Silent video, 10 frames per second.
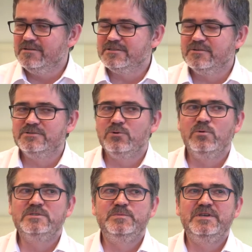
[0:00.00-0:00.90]
So it's
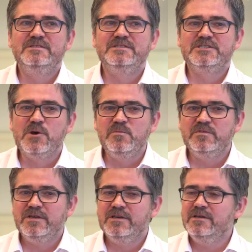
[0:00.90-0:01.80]
always been
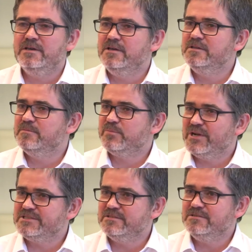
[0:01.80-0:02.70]
something in the
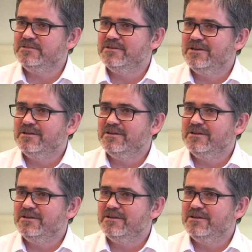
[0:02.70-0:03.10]
present